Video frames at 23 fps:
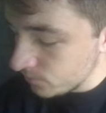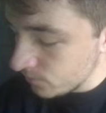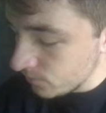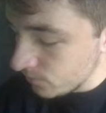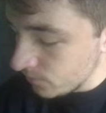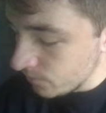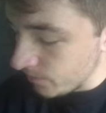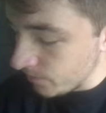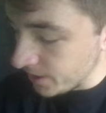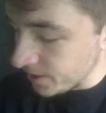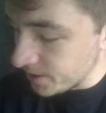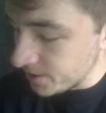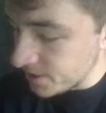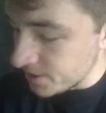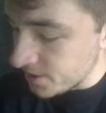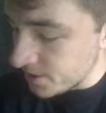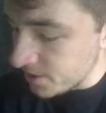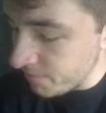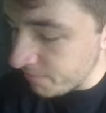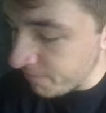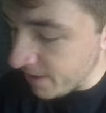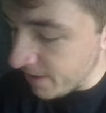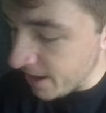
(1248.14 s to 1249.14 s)
right? Because since
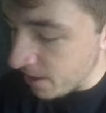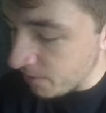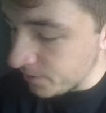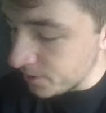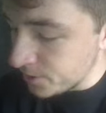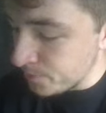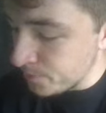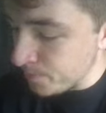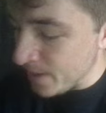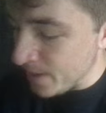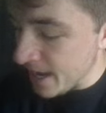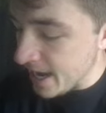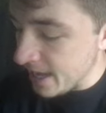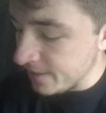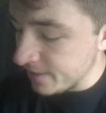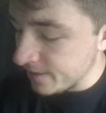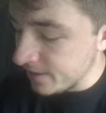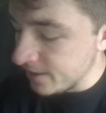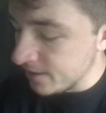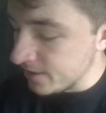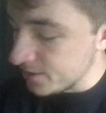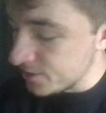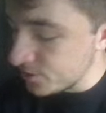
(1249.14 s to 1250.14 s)
it found this path
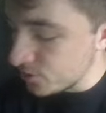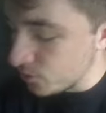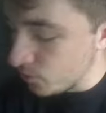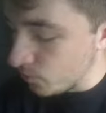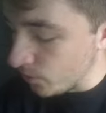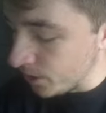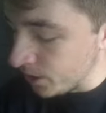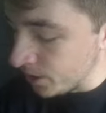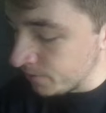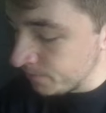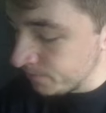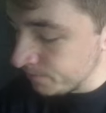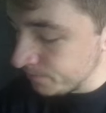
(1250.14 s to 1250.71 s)
in this grid,